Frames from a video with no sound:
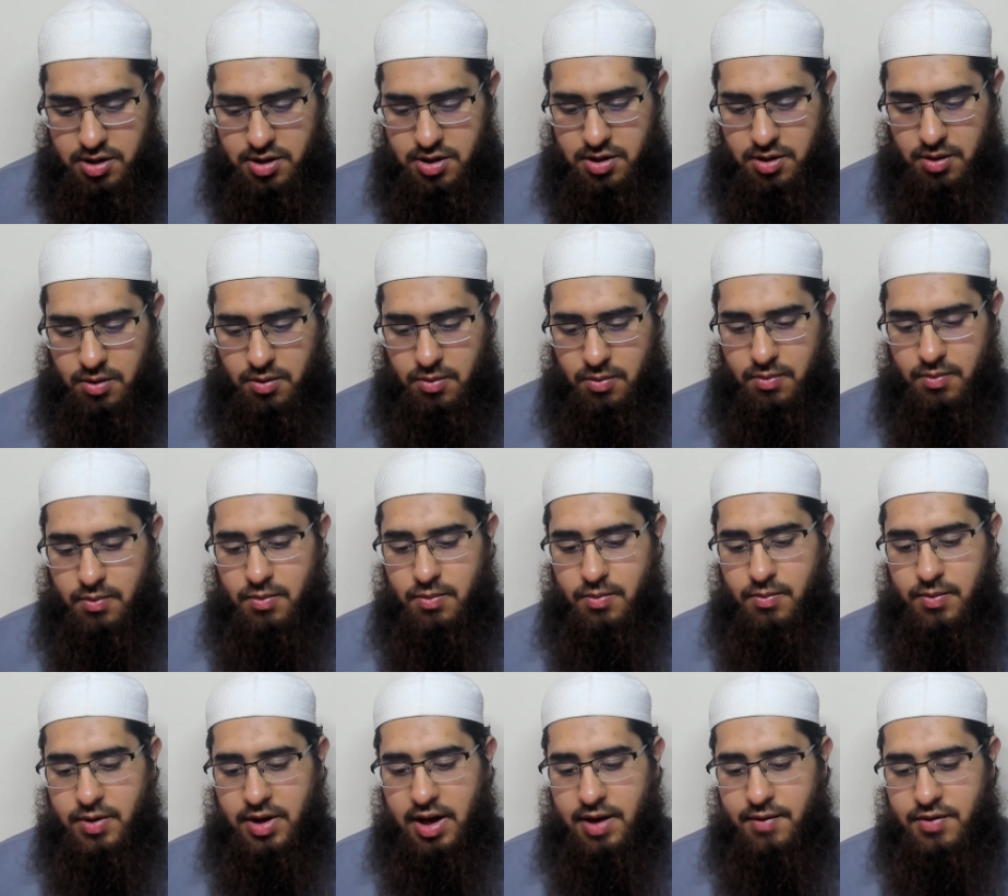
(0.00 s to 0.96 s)
So
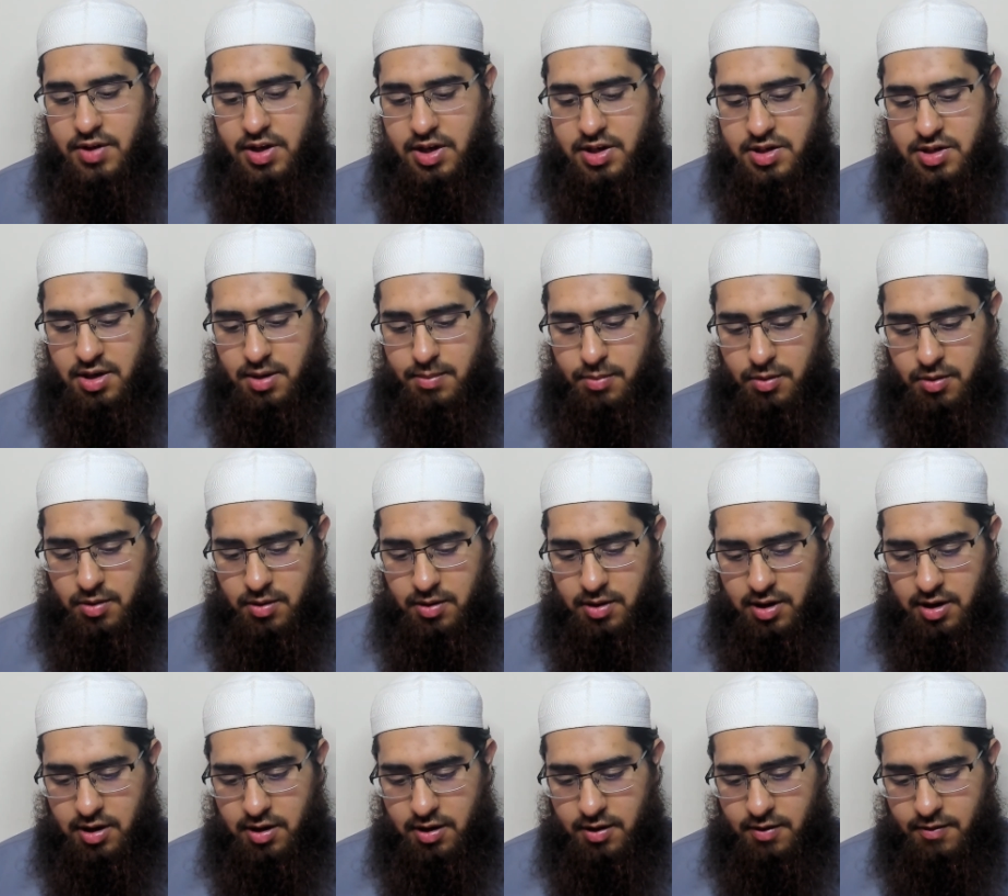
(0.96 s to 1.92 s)
we gave the
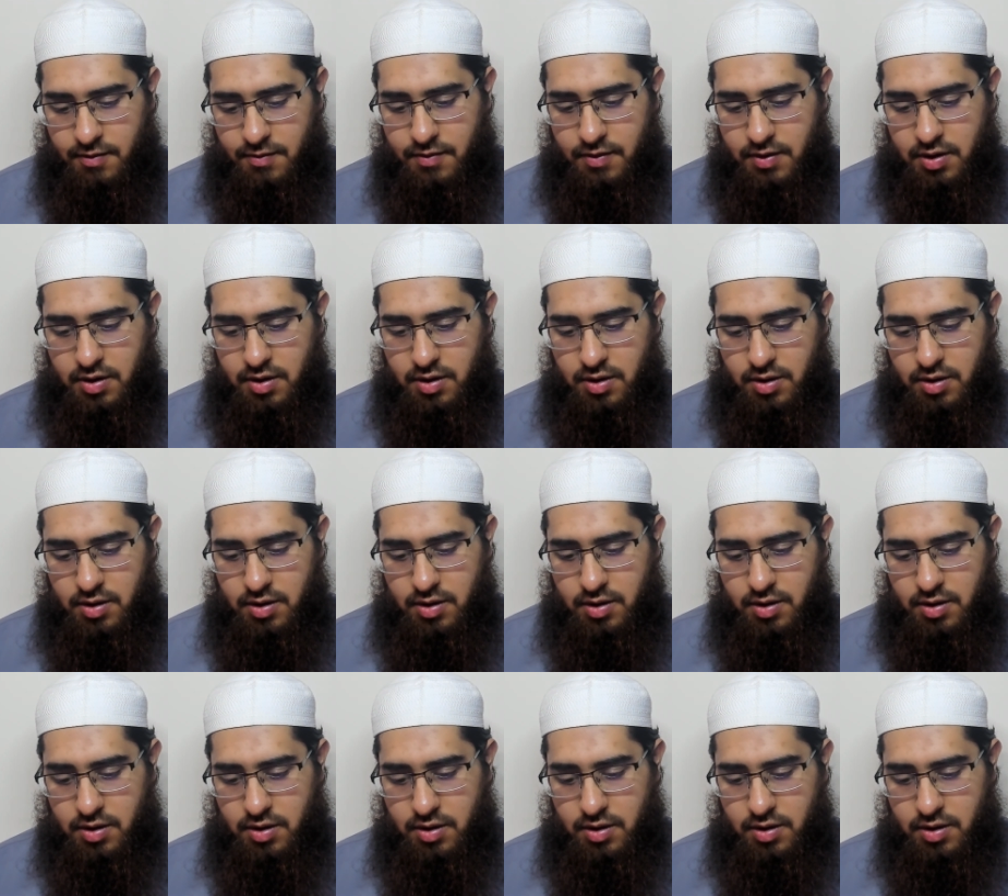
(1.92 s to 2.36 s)
example of